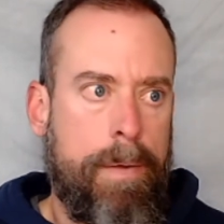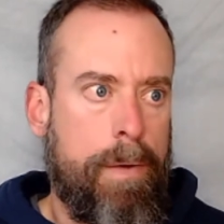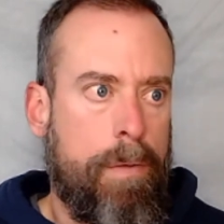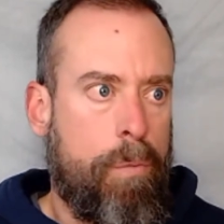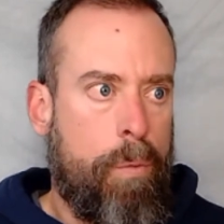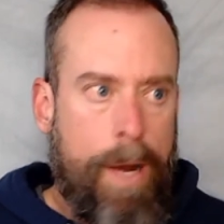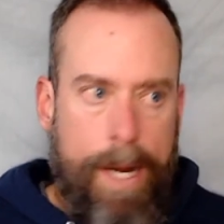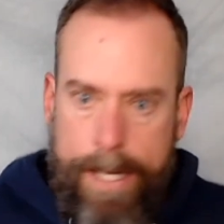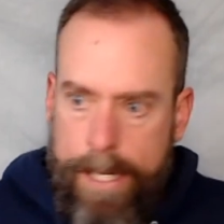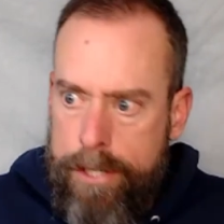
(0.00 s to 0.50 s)

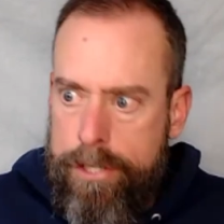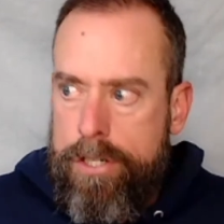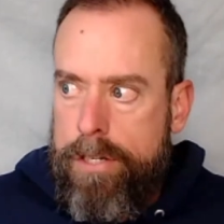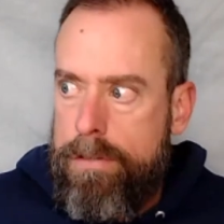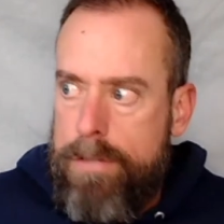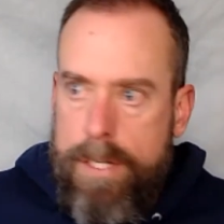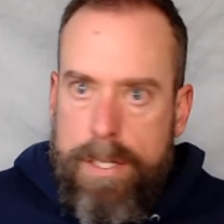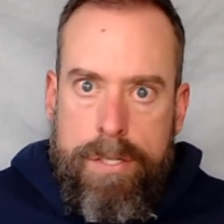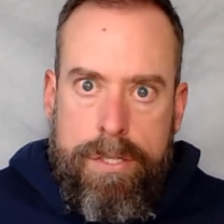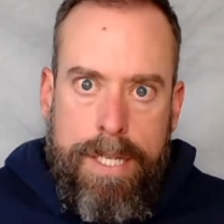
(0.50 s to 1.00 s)
Why did you
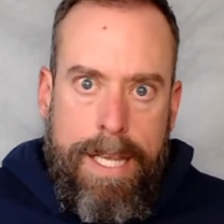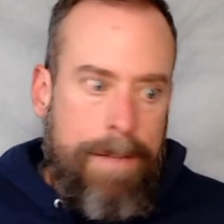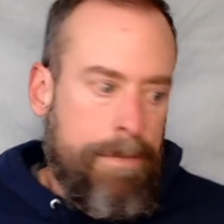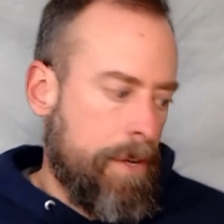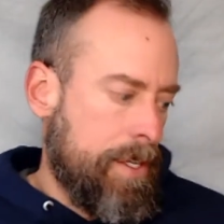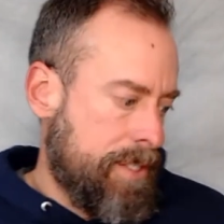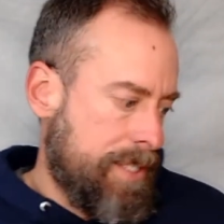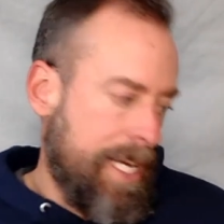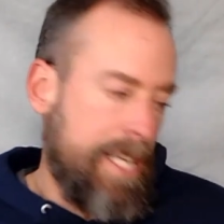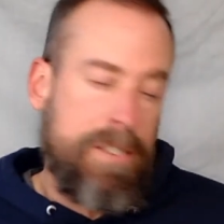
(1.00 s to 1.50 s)
deceive
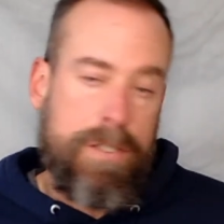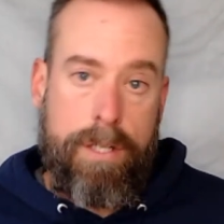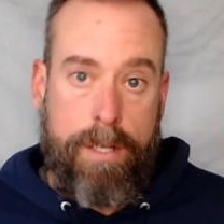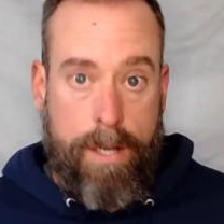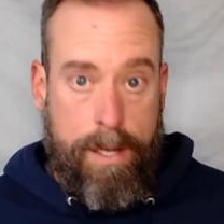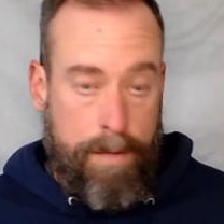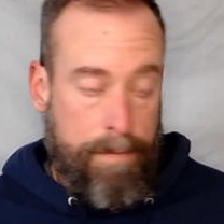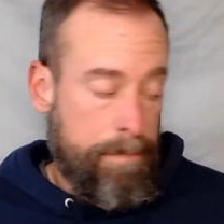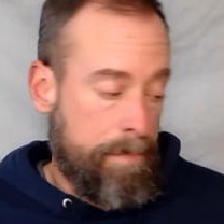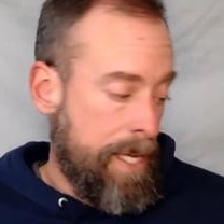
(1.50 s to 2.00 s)
us? That's the
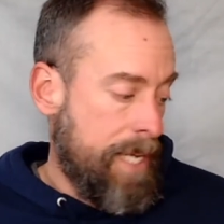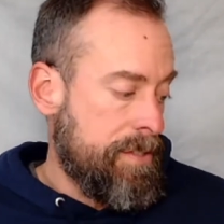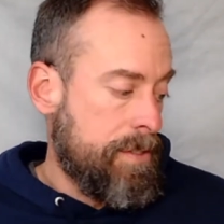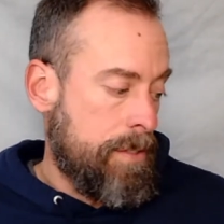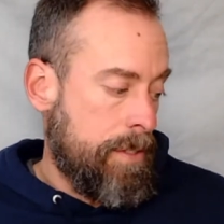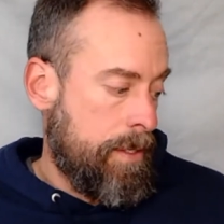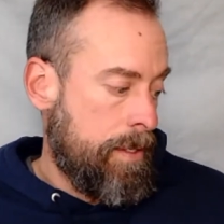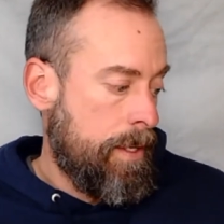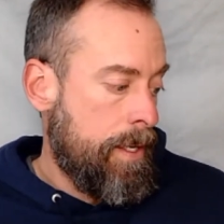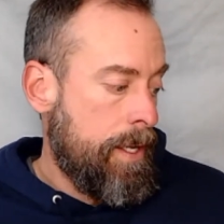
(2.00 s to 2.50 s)
that's
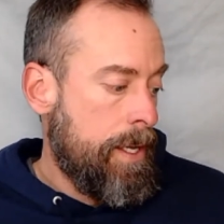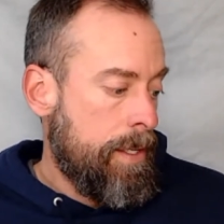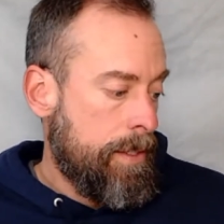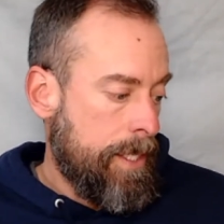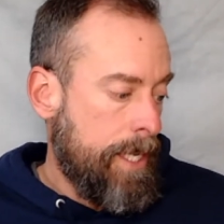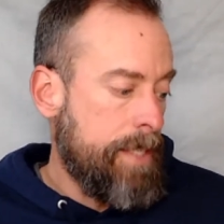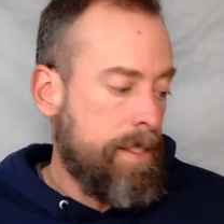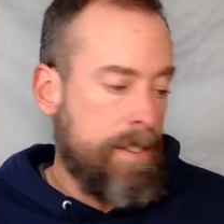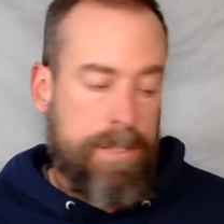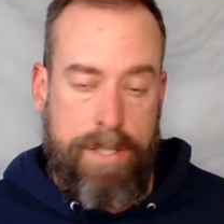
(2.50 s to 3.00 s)
the
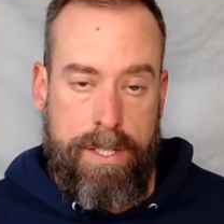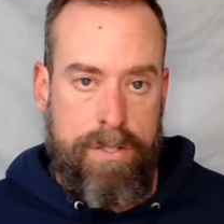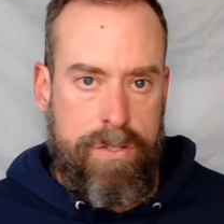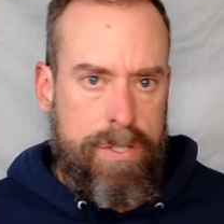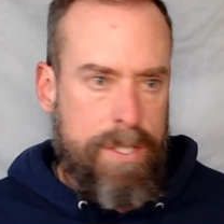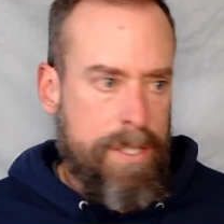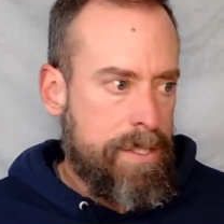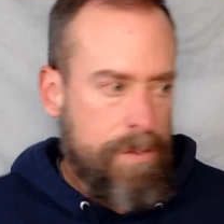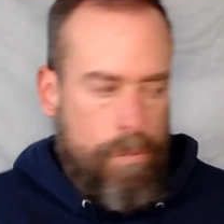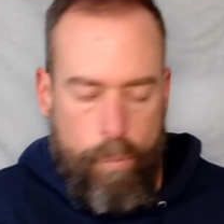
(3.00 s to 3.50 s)
thing that's
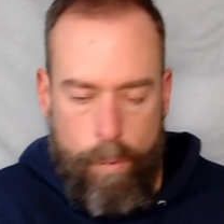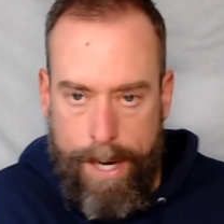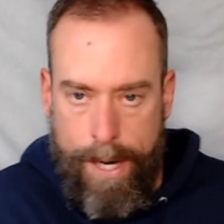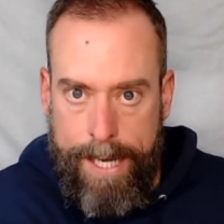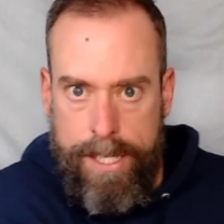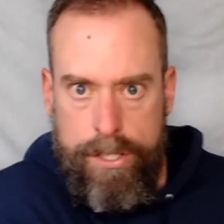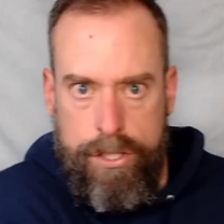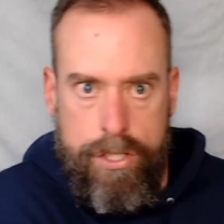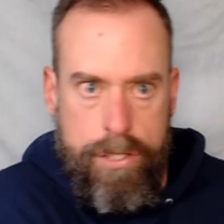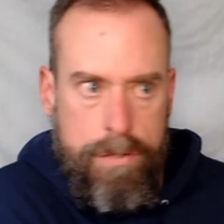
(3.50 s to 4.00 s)
consistent. Why
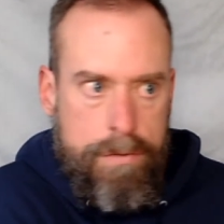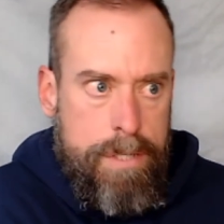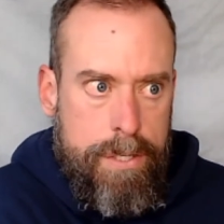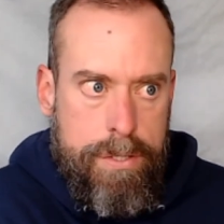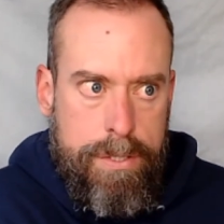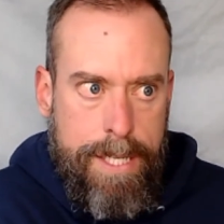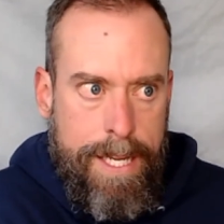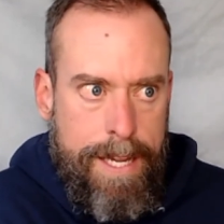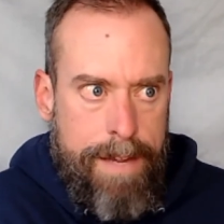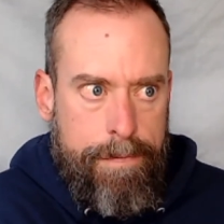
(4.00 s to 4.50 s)
did you
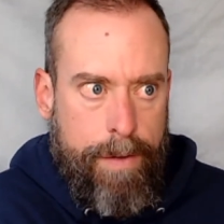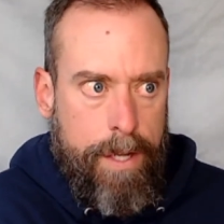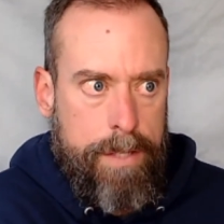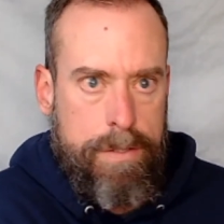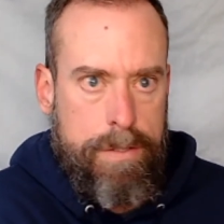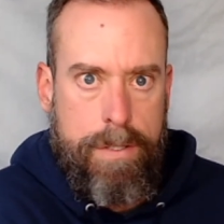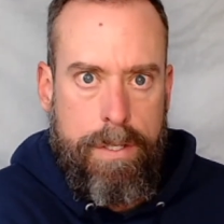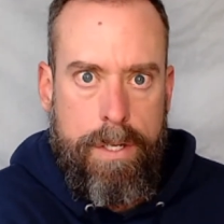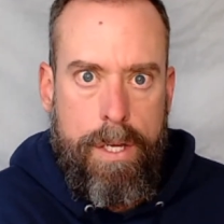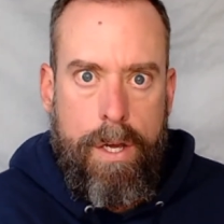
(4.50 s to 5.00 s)
deceive
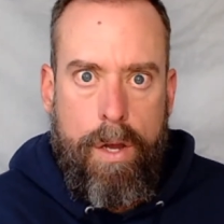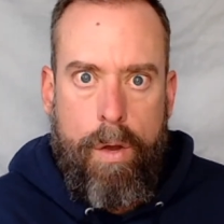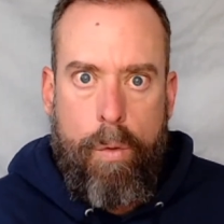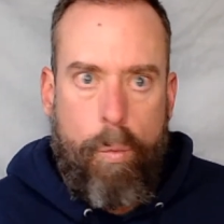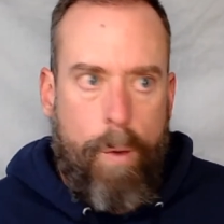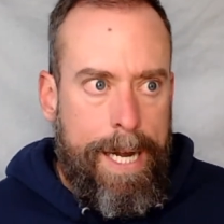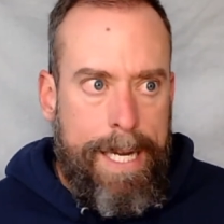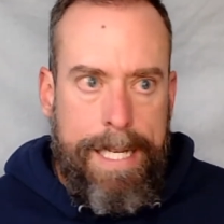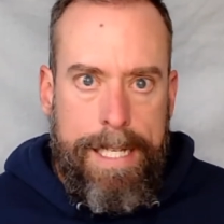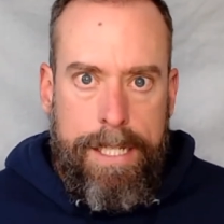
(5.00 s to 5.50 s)
us?
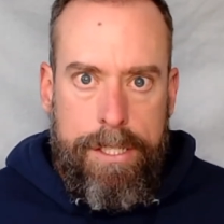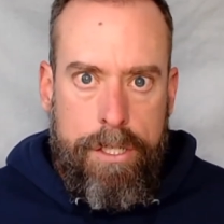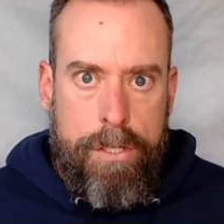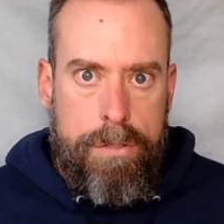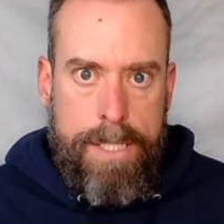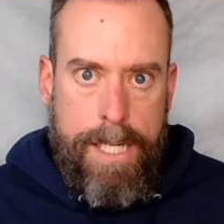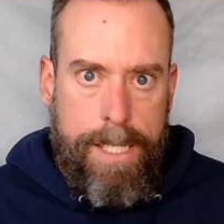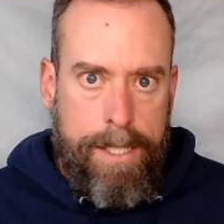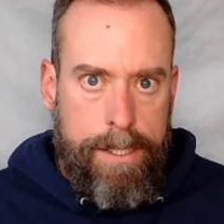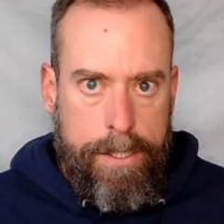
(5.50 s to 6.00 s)
Why didn't you
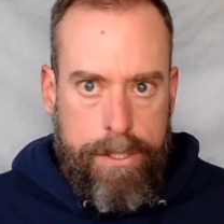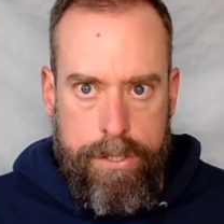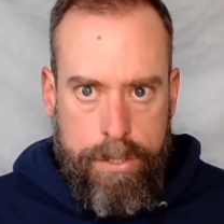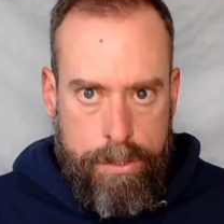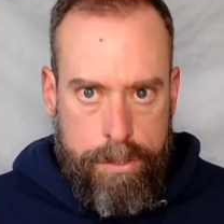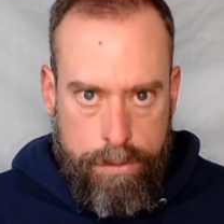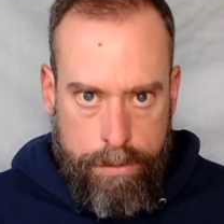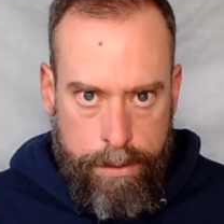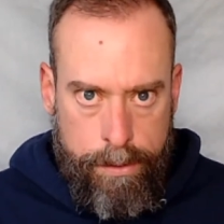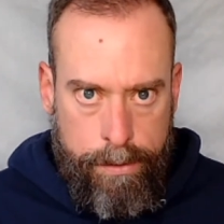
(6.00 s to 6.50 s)
tell us the
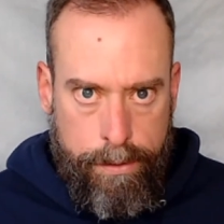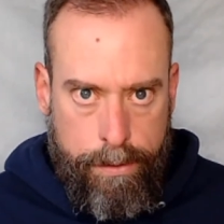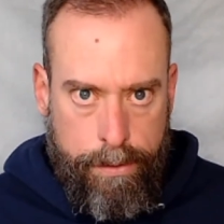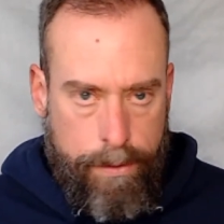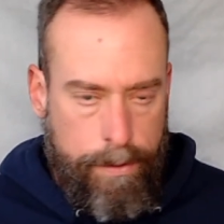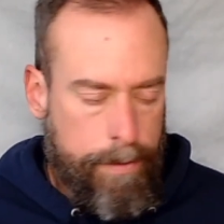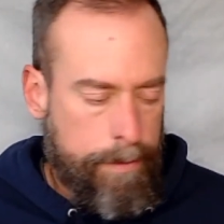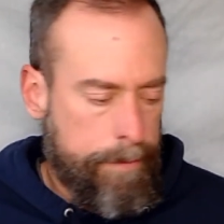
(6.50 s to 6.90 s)
truth?